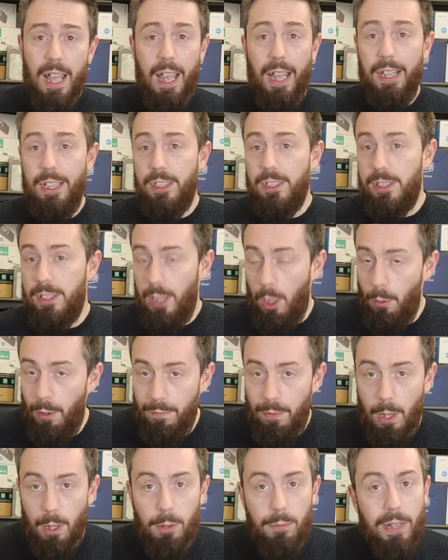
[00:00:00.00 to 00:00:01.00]
It is so
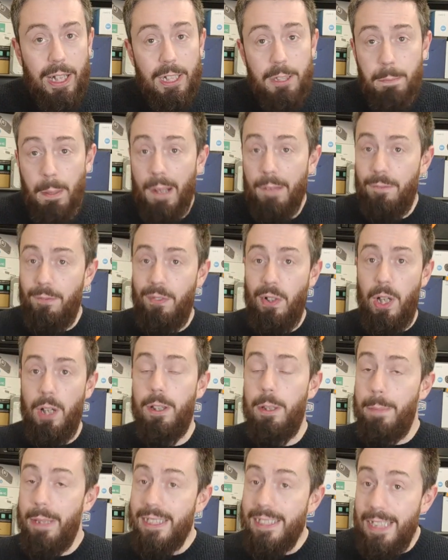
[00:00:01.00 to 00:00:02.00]
evolved, it's by
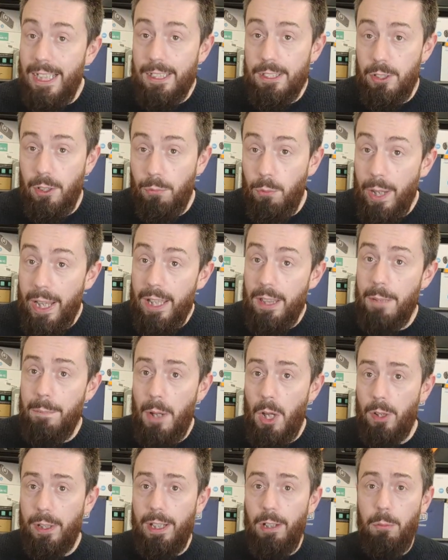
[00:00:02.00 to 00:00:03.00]
far the best NAS software in the
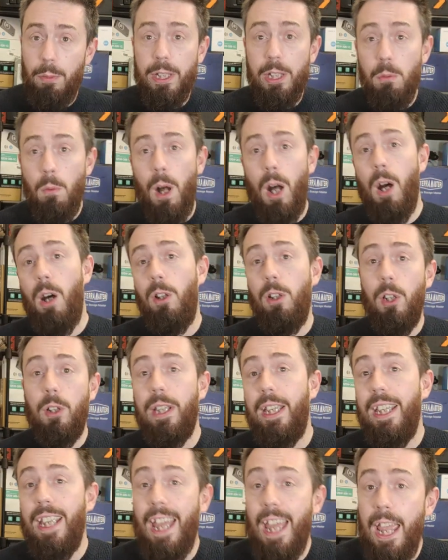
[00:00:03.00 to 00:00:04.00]
market, and when you are
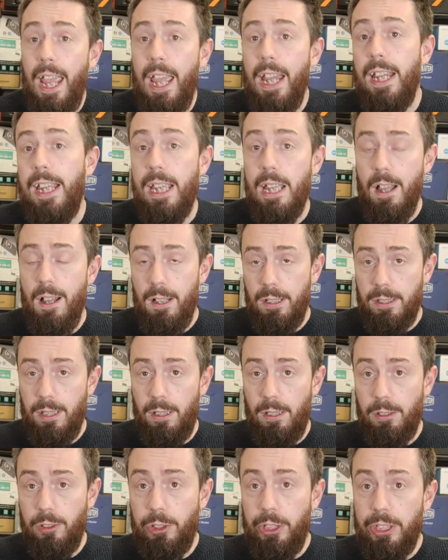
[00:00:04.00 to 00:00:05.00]
looking at any
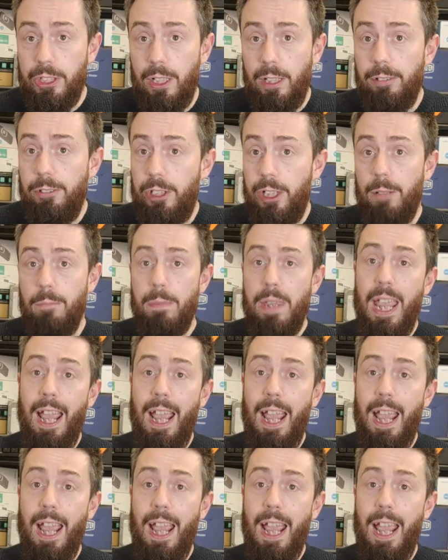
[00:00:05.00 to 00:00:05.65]
Synology solution,